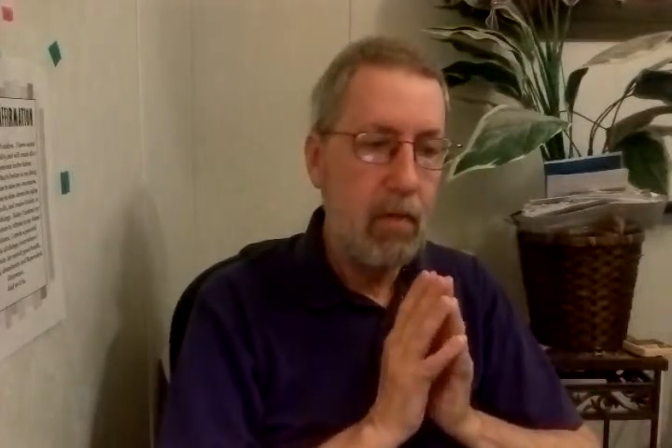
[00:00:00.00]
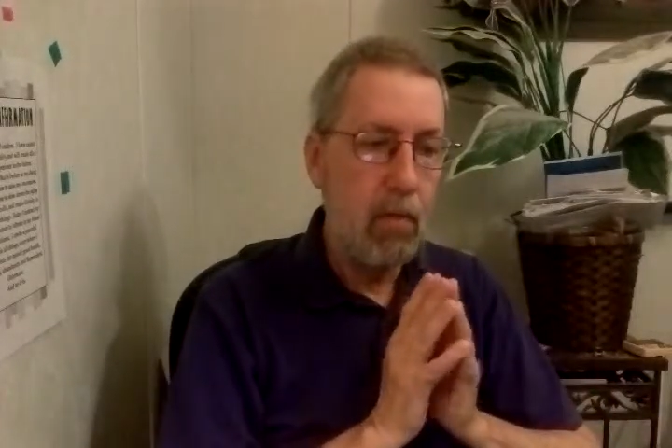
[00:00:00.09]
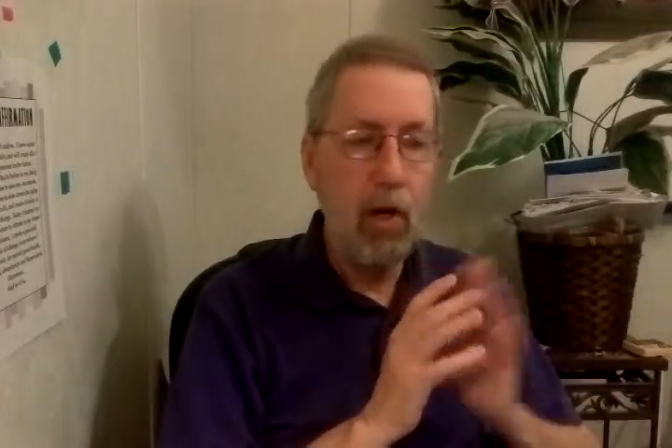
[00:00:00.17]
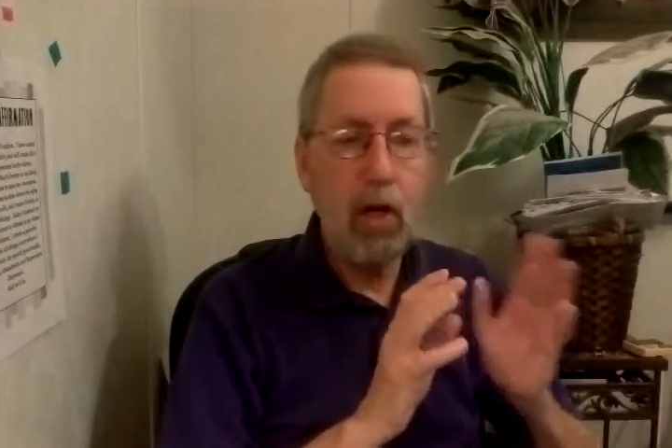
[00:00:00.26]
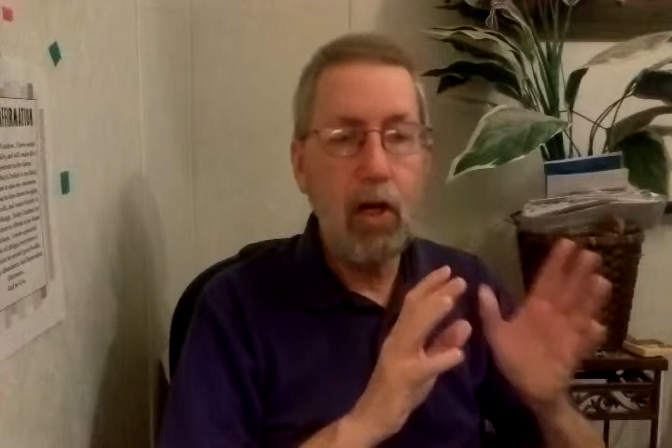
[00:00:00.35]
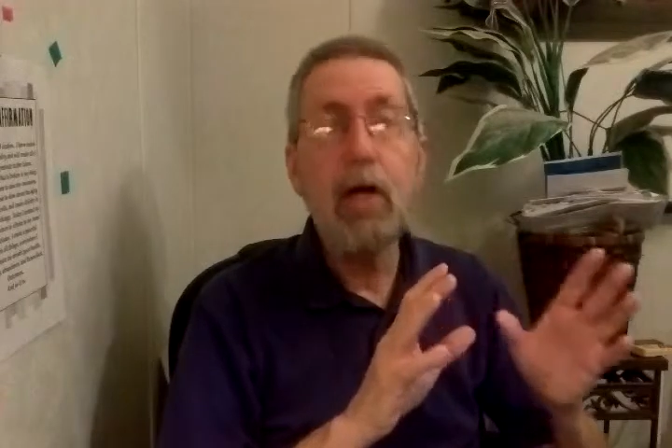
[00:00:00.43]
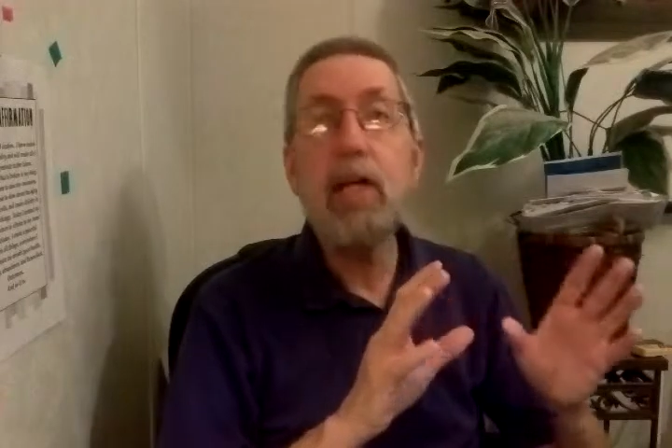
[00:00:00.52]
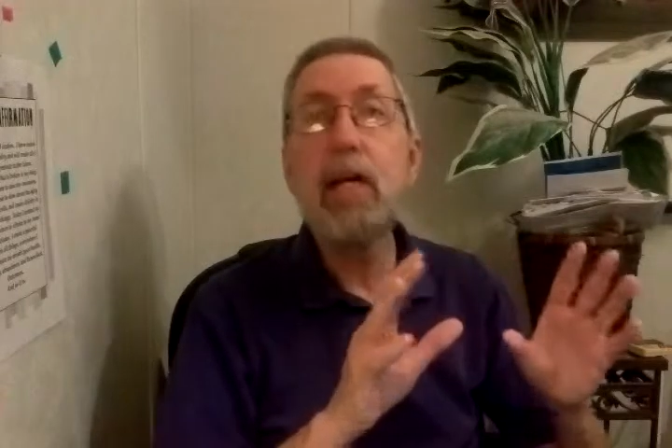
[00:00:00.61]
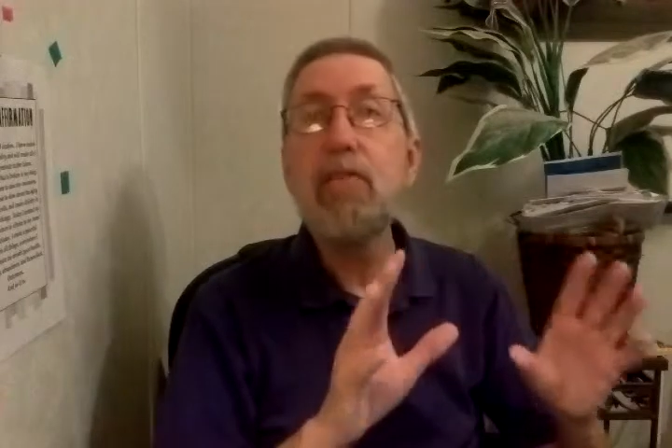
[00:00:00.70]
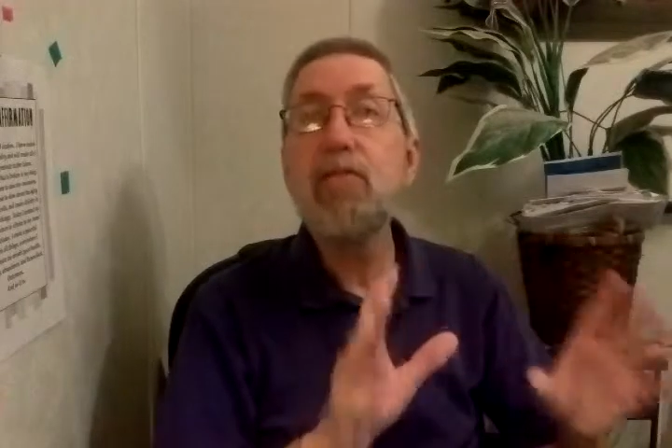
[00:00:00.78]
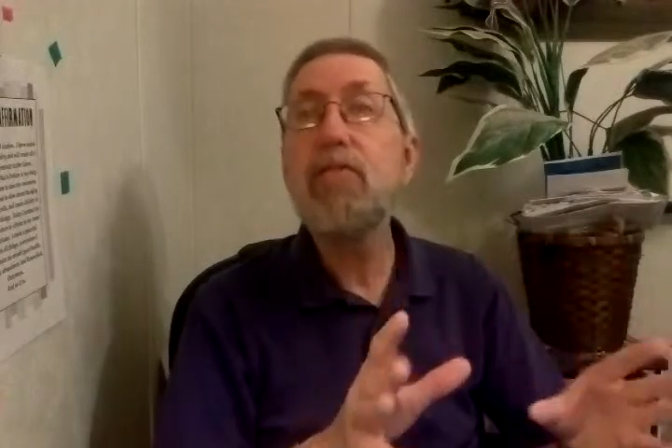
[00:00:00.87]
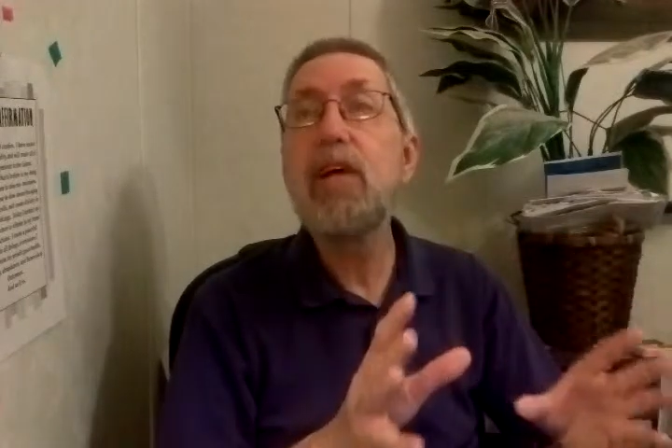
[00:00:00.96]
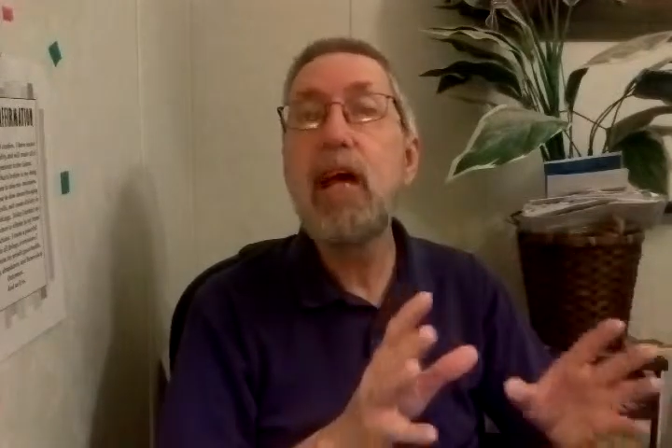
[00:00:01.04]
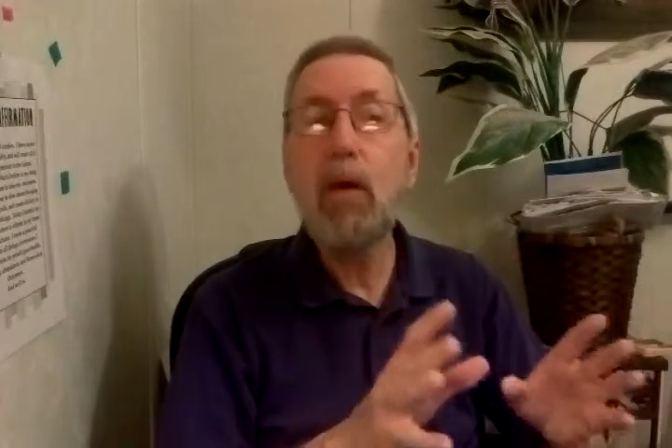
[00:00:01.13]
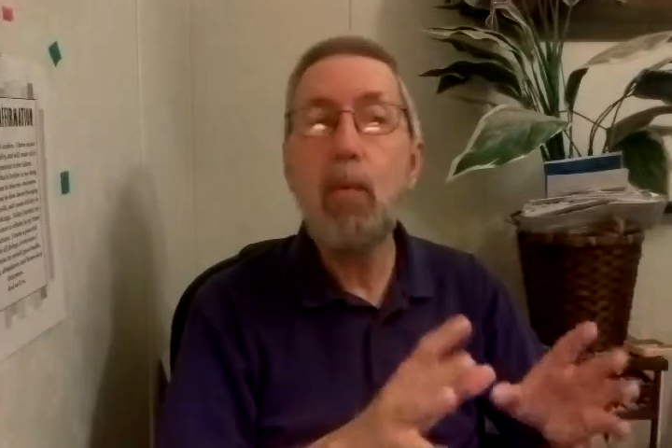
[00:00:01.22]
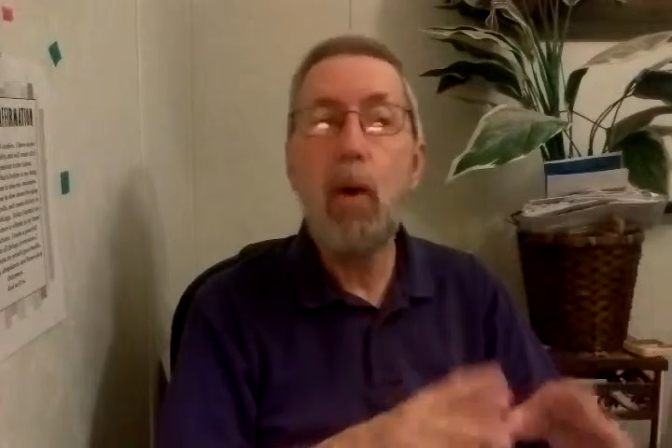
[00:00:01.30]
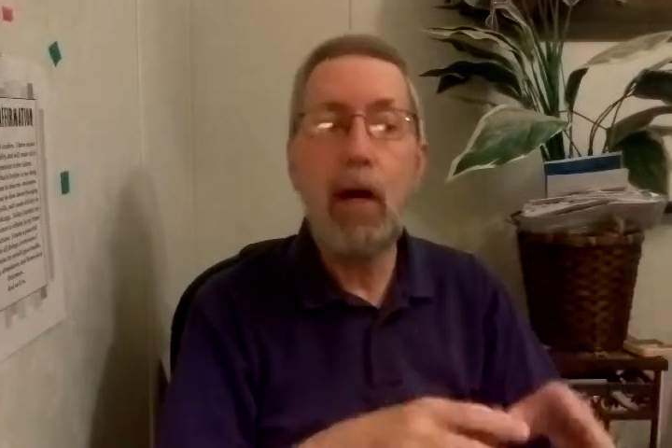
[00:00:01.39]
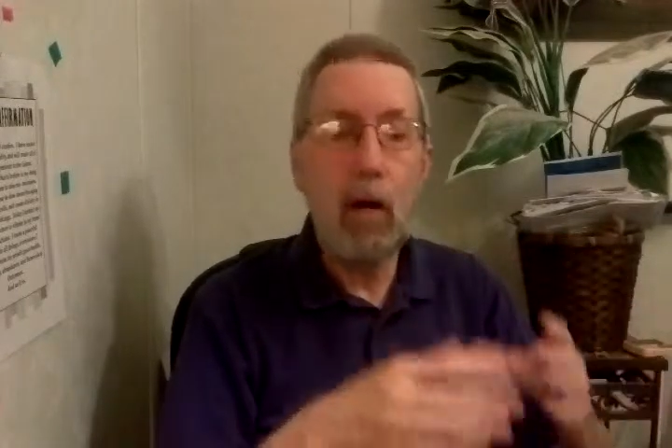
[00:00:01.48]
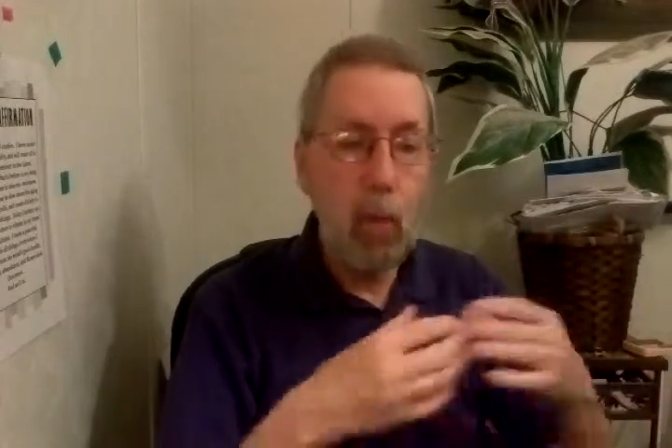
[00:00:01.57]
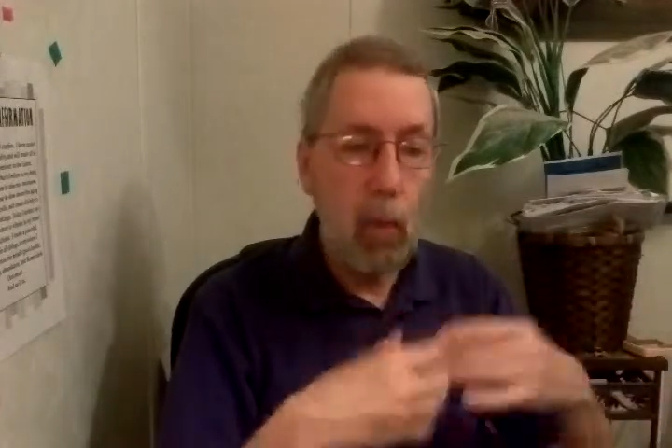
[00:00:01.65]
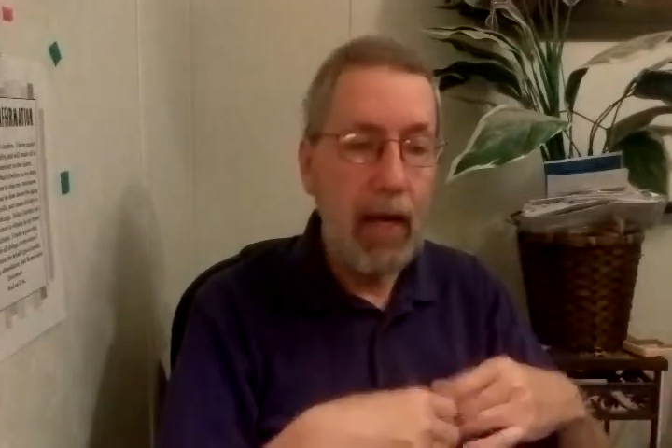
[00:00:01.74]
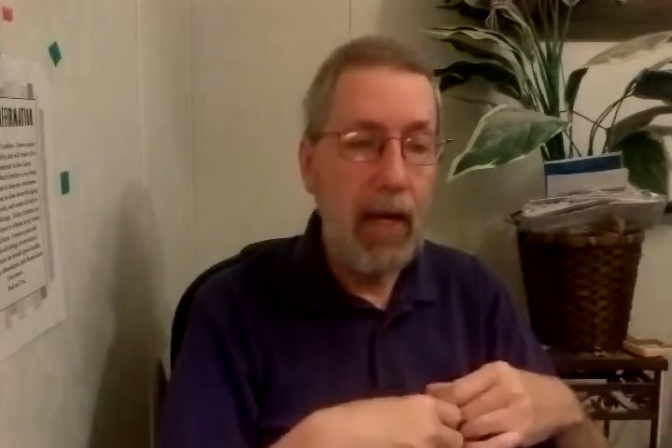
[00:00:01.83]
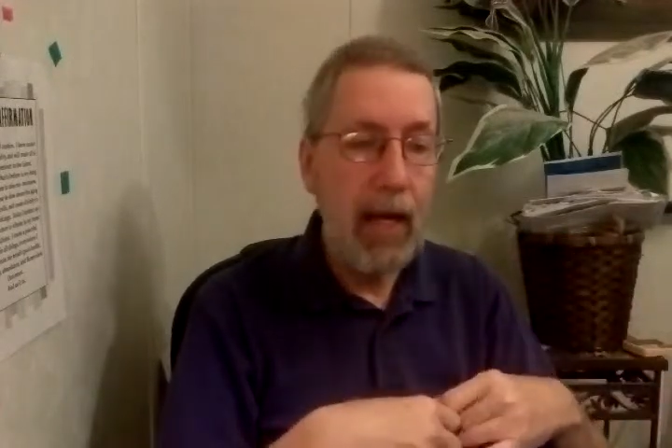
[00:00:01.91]
We'll look and see where
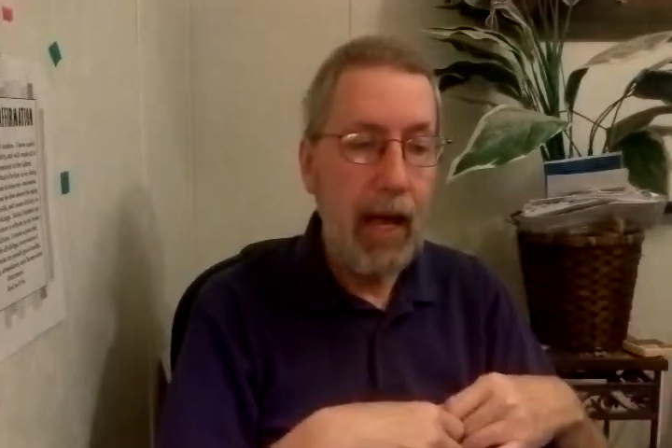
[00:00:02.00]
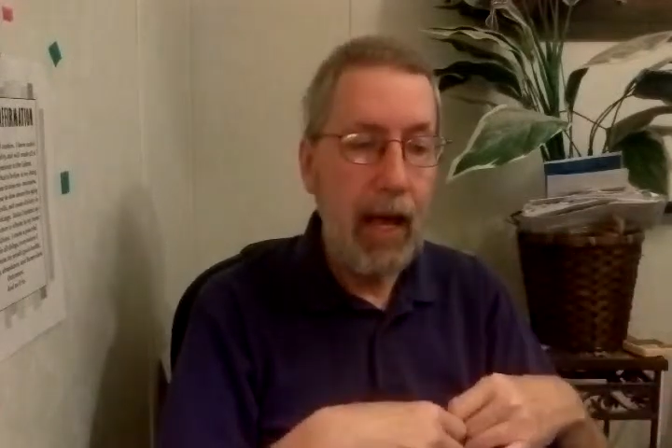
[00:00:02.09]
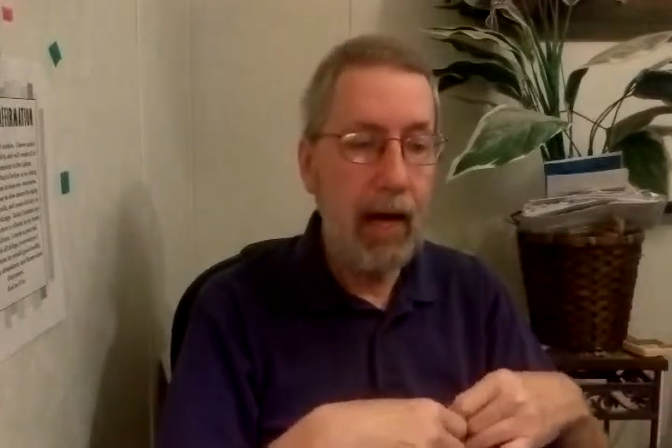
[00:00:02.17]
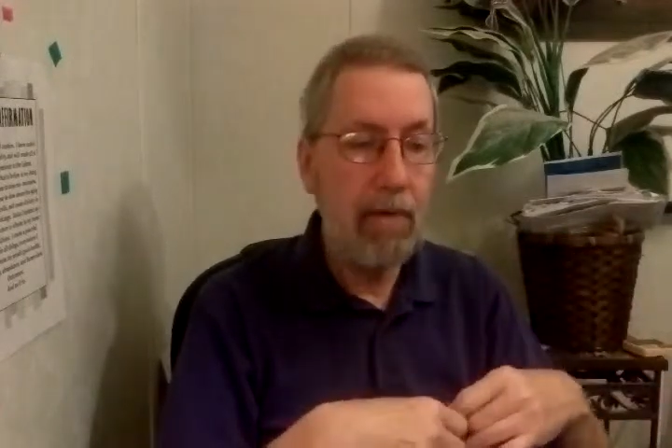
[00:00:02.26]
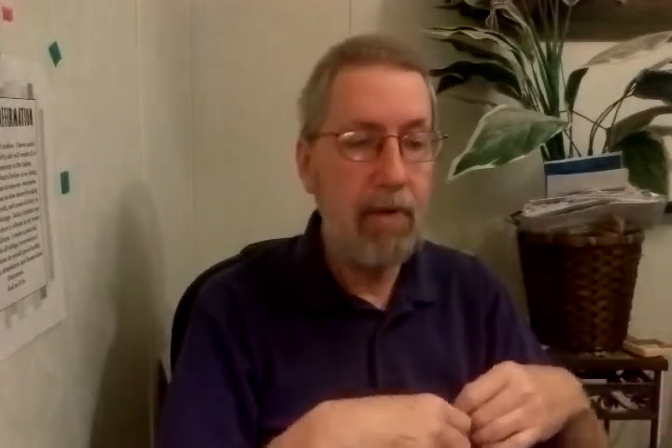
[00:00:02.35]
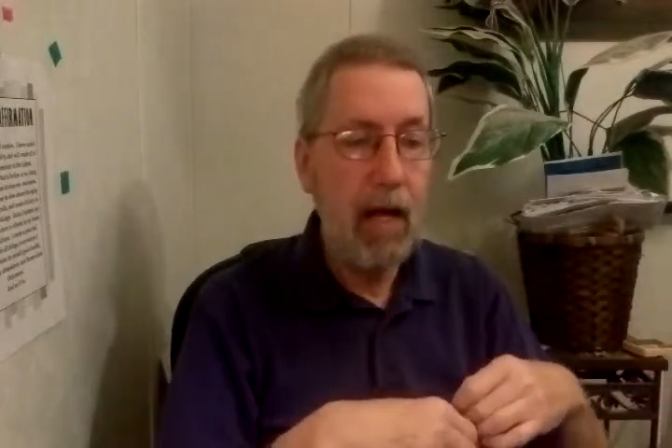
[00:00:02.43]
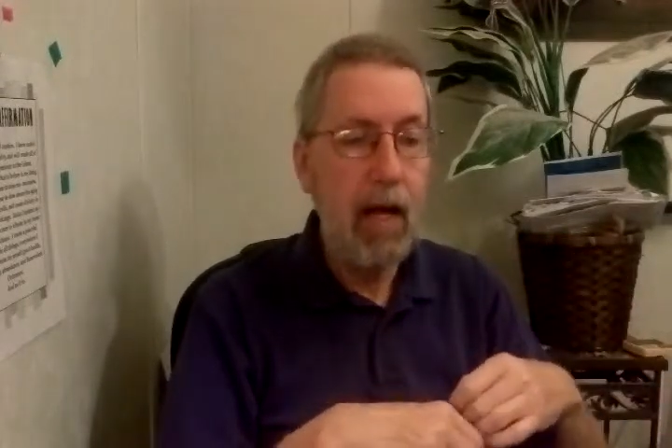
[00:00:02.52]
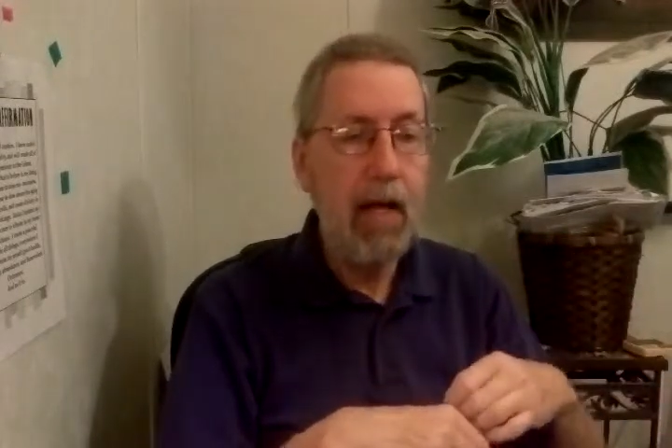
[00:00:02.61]
we have